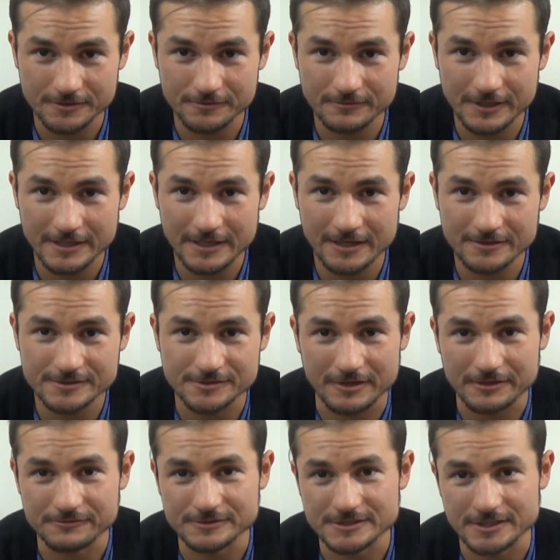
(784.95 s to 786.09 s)
to do right now, so
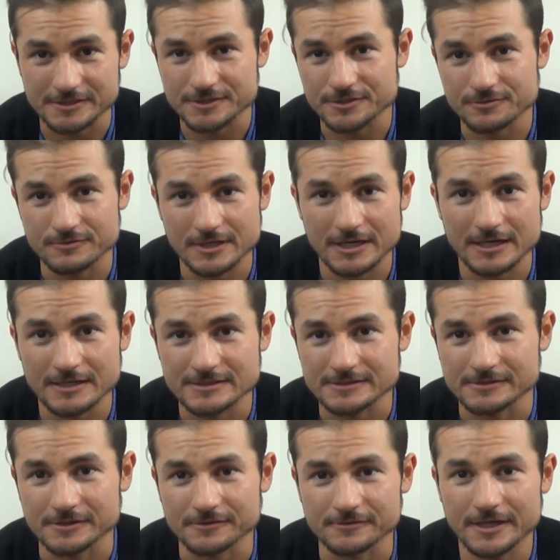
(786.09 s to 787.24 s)
I will talk to you guys a
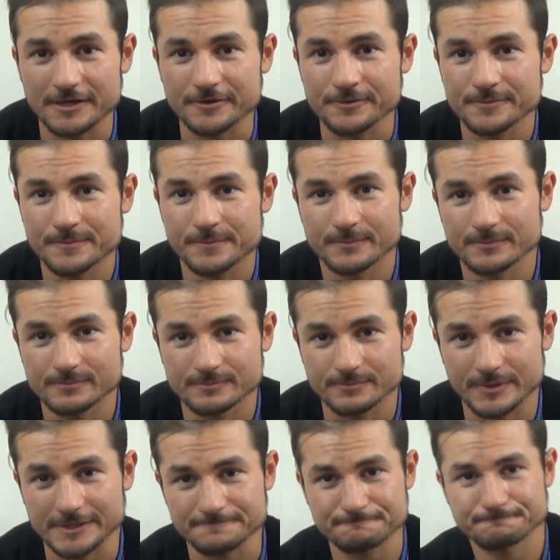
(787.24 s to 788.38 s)
little later. Bye.